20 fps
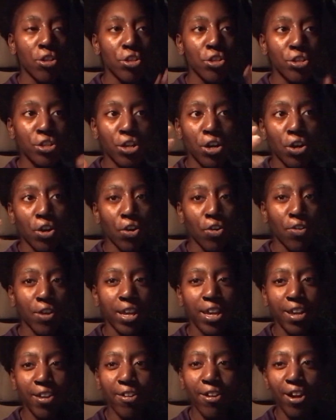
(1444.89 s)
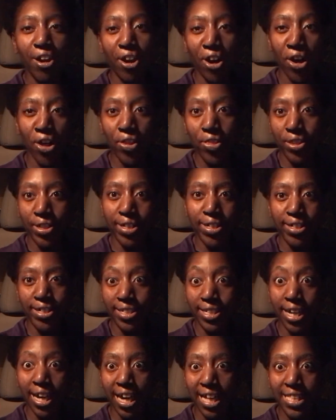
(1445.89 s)
you know, hearing all
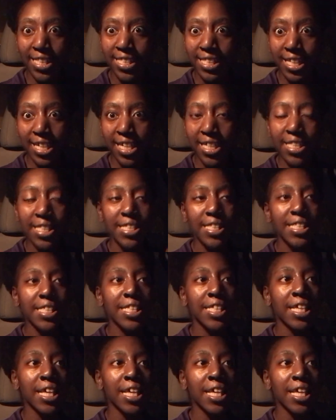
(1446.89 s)
the nonsense,